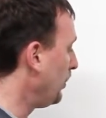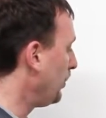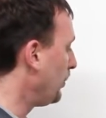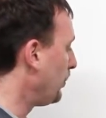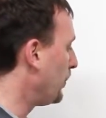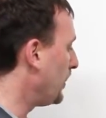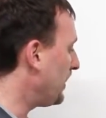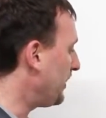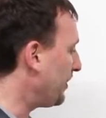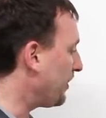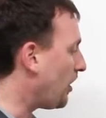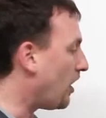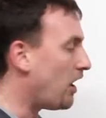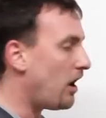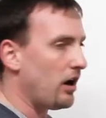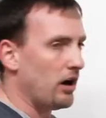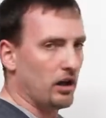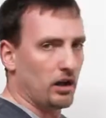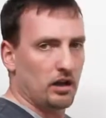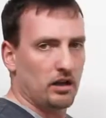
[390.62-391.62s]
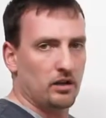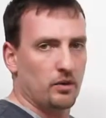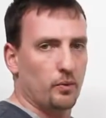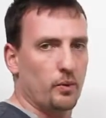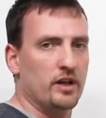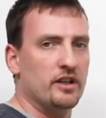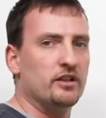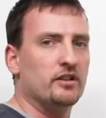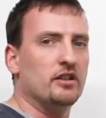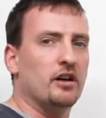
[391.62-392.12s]
With all,
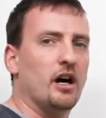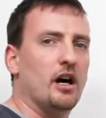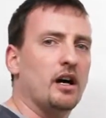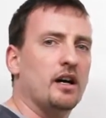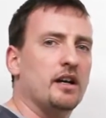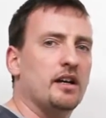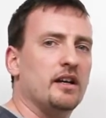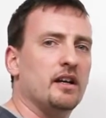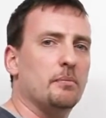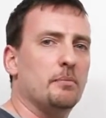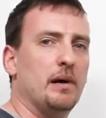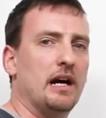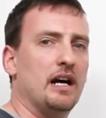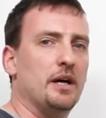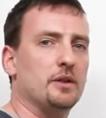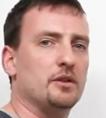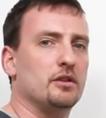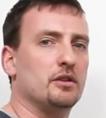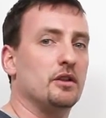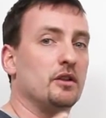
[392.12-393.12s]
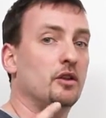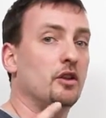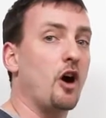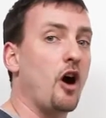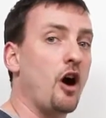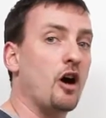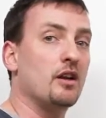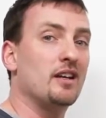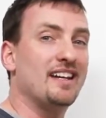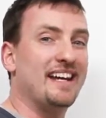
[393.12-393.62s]
when you're talking about
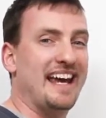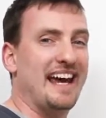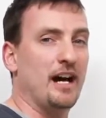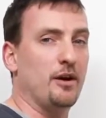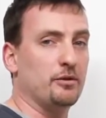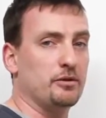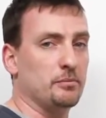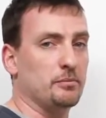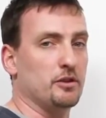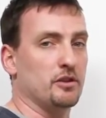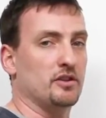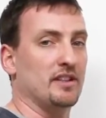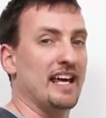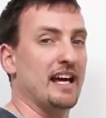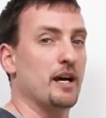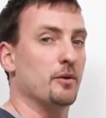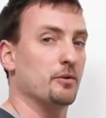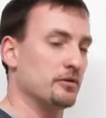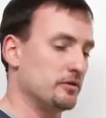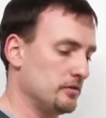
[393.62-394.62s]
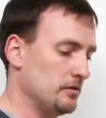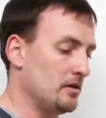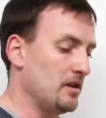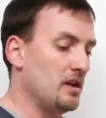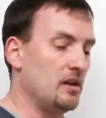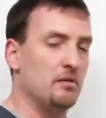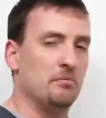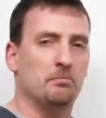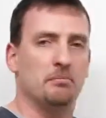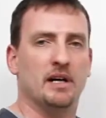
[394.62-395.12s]
non-countable nouns,
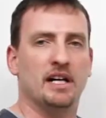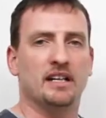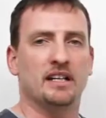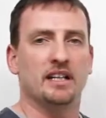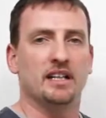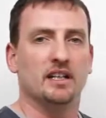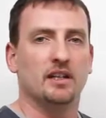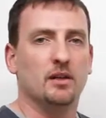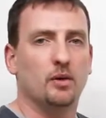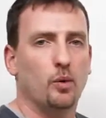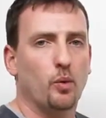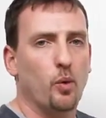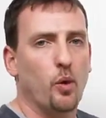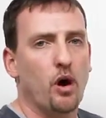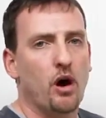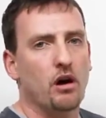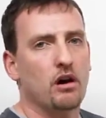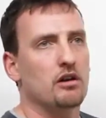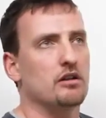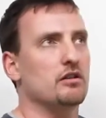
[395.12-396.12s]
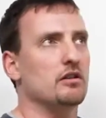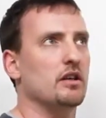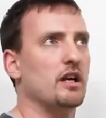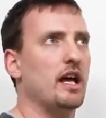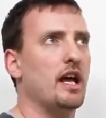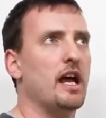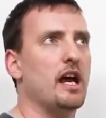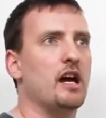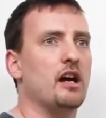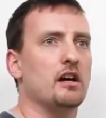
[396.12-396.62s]
money, water,
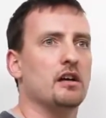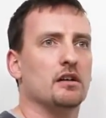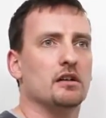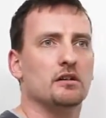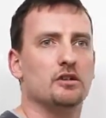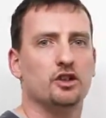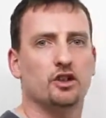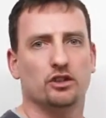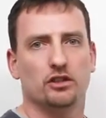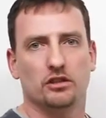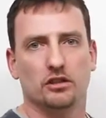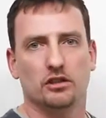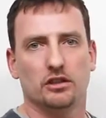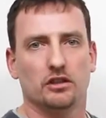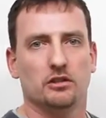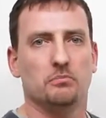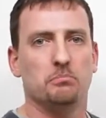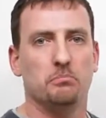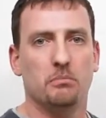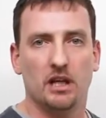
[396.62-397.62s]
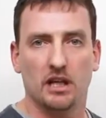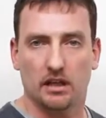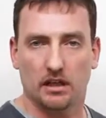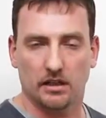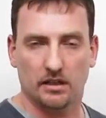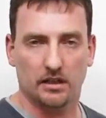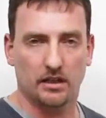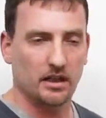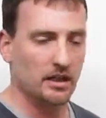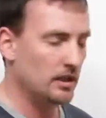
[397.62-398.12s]
air, sugar, milk,
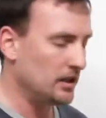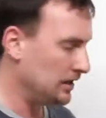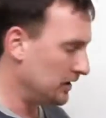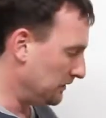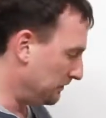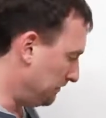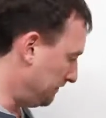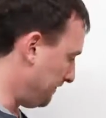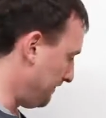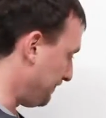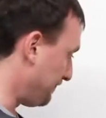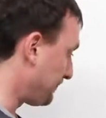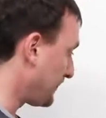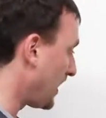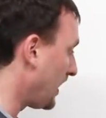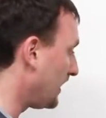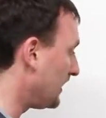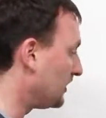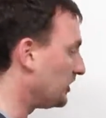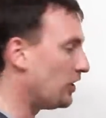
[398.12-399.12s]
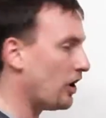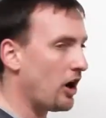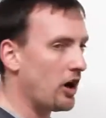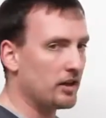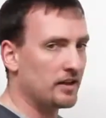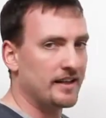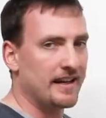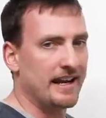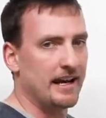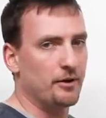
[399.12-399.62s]

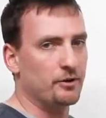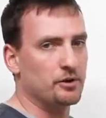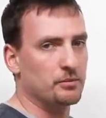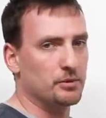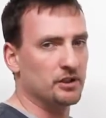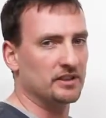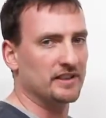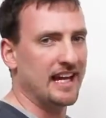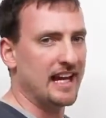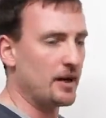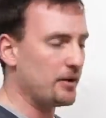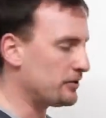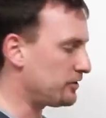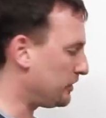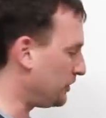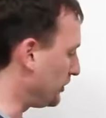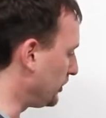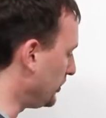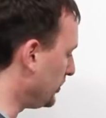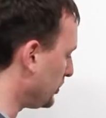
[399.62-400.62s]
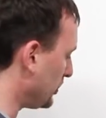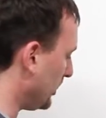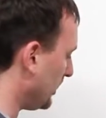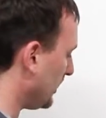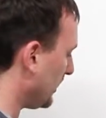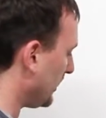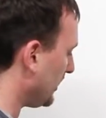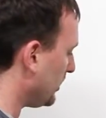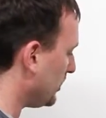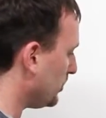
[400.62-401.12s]
non-countable nouns, you're usually
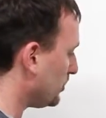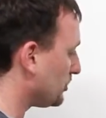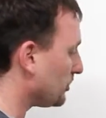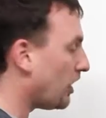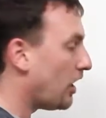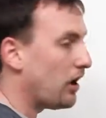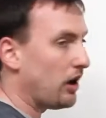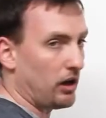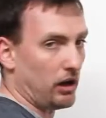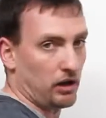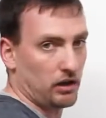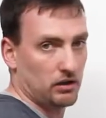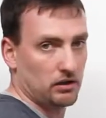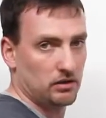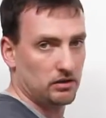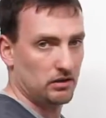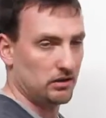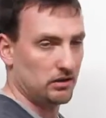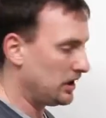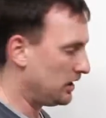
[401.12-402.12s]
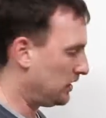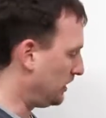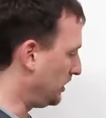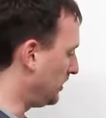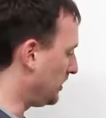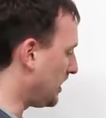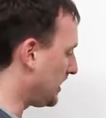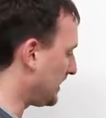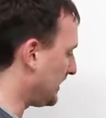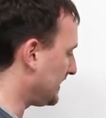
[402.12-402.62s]
going to use all. You're
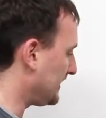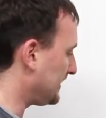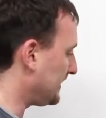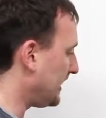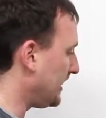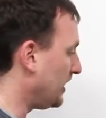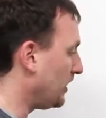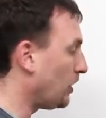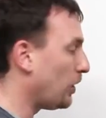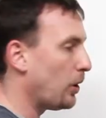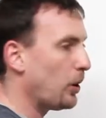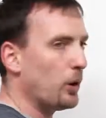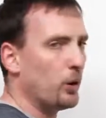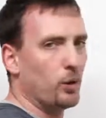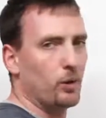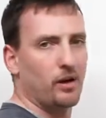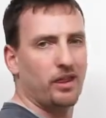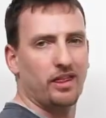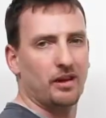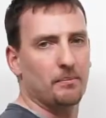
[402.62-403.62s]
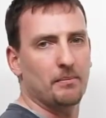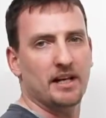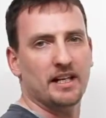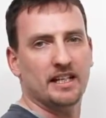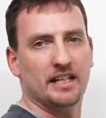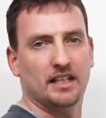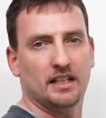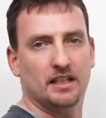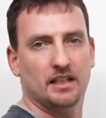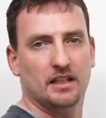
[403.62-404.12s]
not going to say whole the
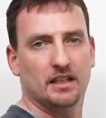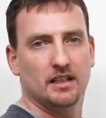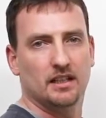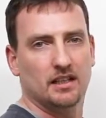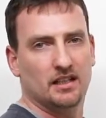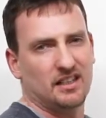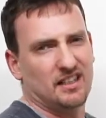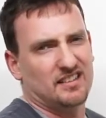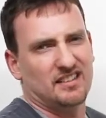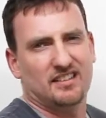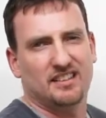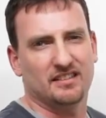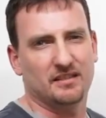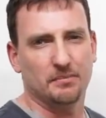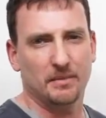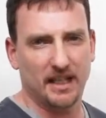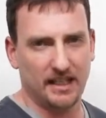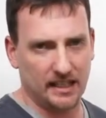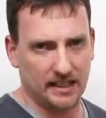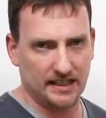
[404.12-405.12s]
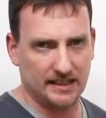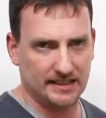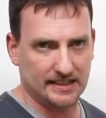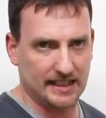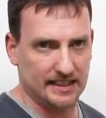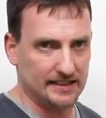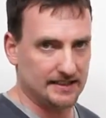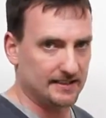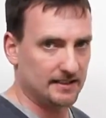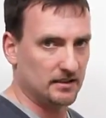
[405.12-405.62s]
money, because it doesn't make any
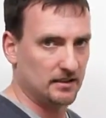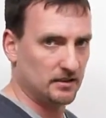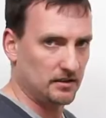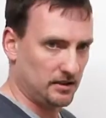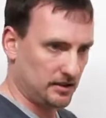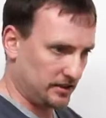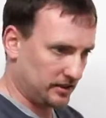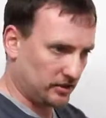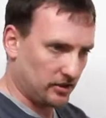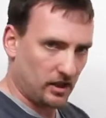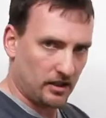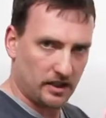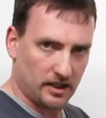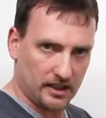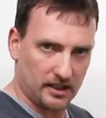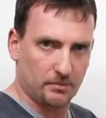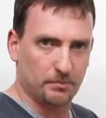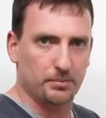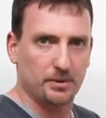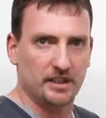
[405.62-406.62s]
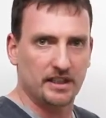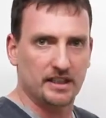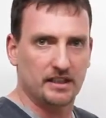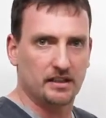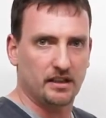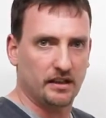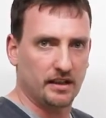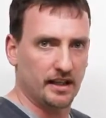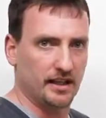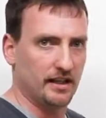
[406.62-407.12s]
sense, because it's not a complete
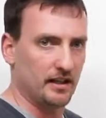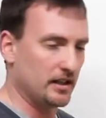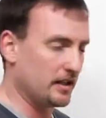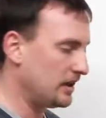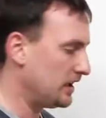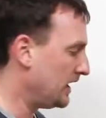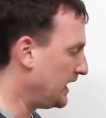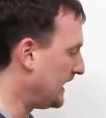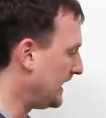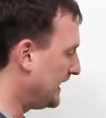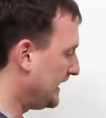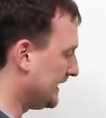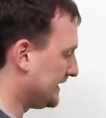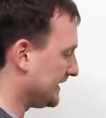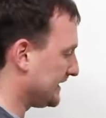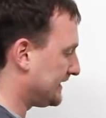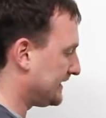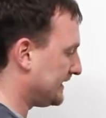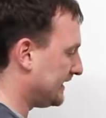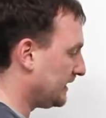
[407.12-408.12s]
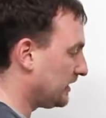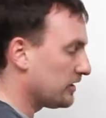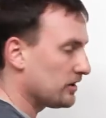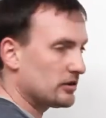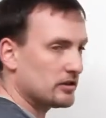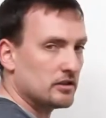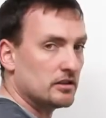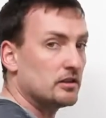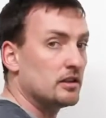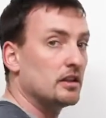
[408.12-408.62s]
thing. It's a
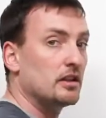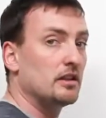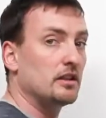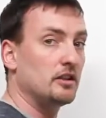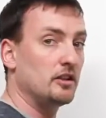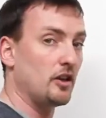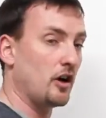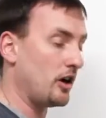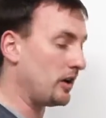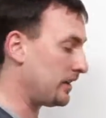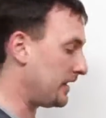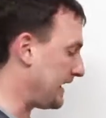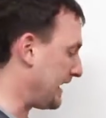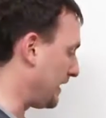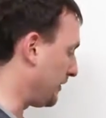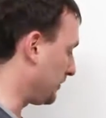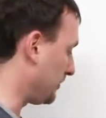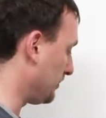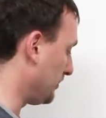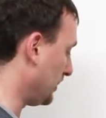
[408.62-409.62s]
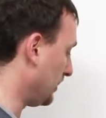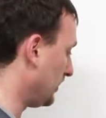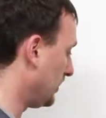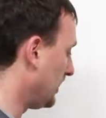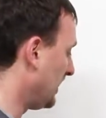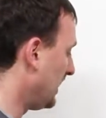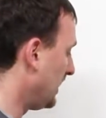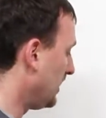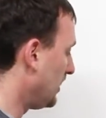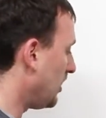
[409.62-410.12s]
singular, non-countable.
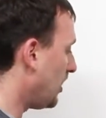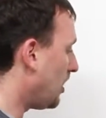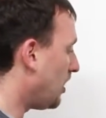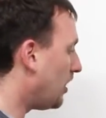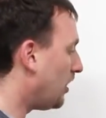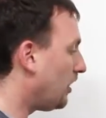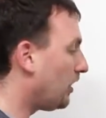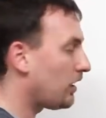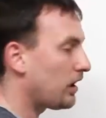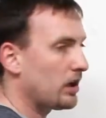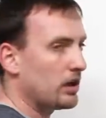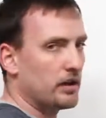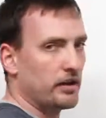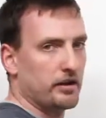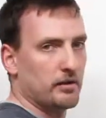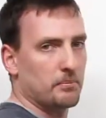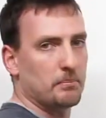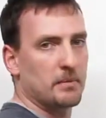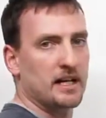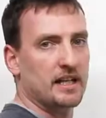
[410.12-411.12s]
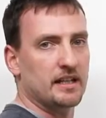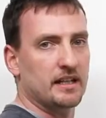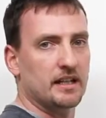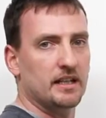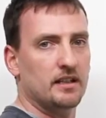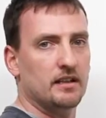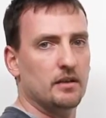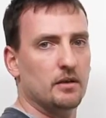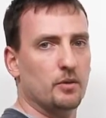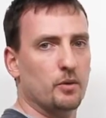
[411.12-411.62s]
All the
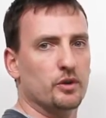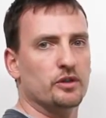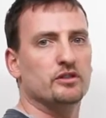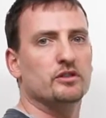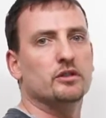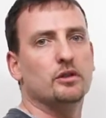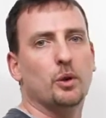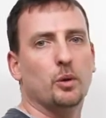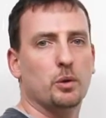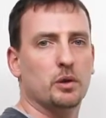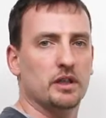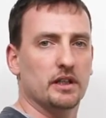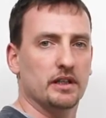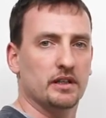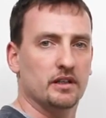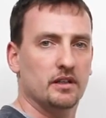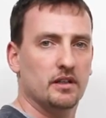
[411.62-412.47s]
money was stolen.